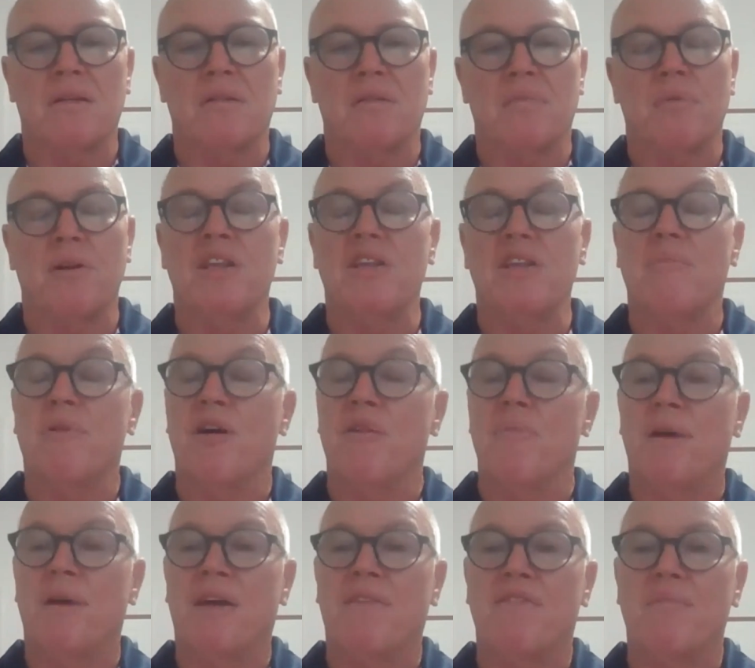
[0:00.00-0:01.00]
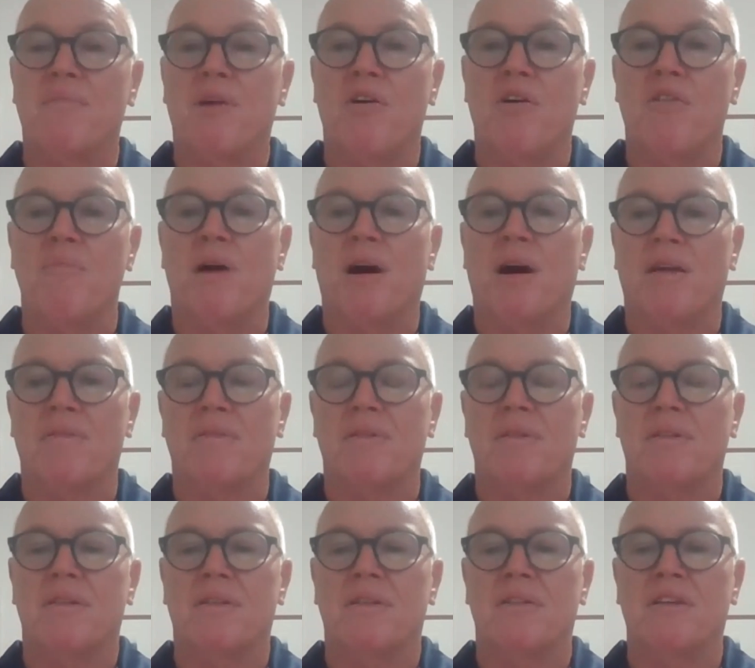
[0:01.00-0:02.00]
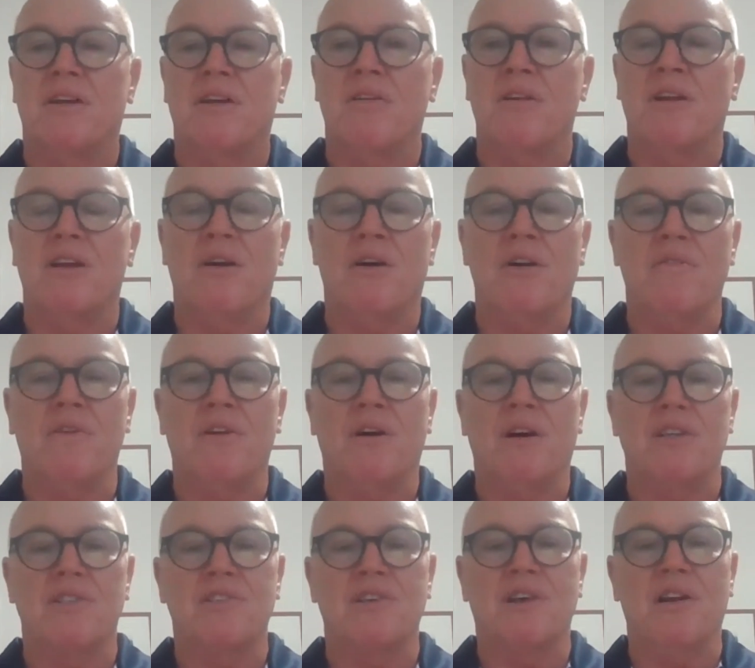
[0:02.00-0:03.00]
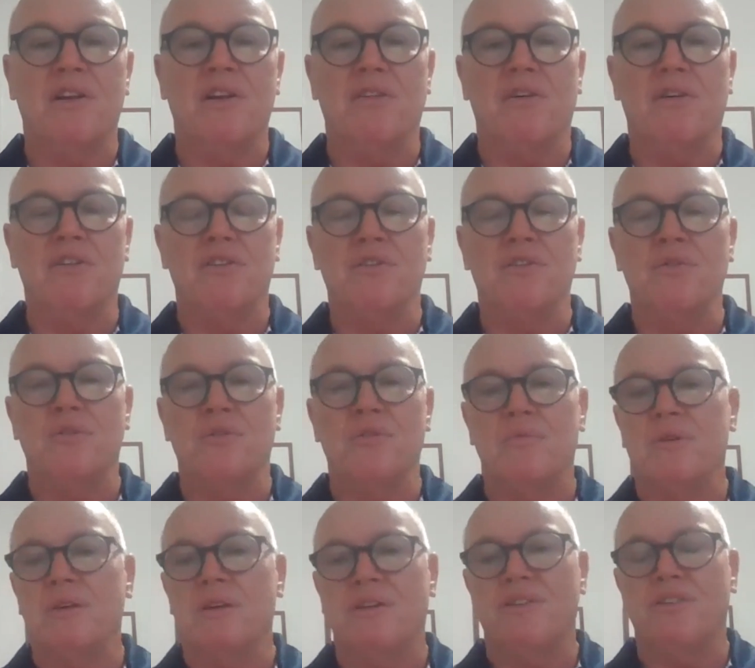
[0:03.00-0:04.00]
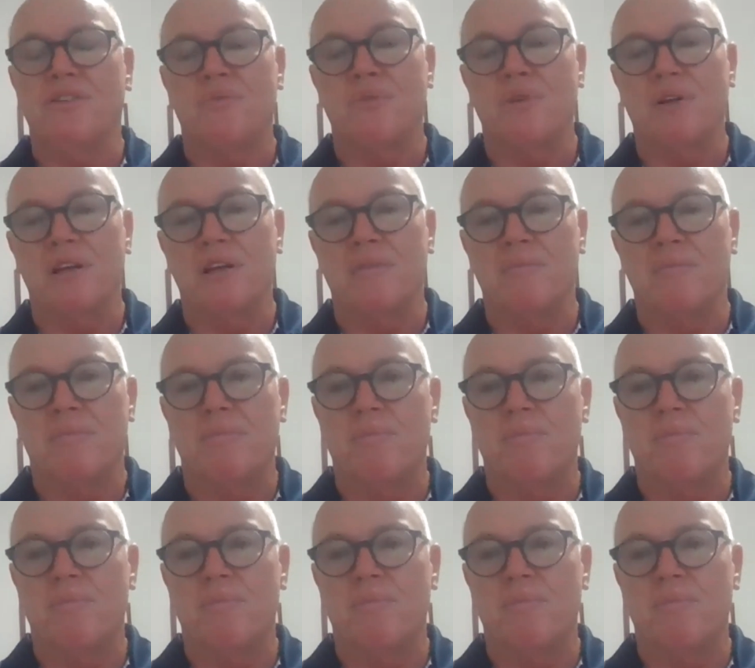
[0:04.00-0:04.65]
bringing the boat back from Hobart, the only overnight sail you've got to do is really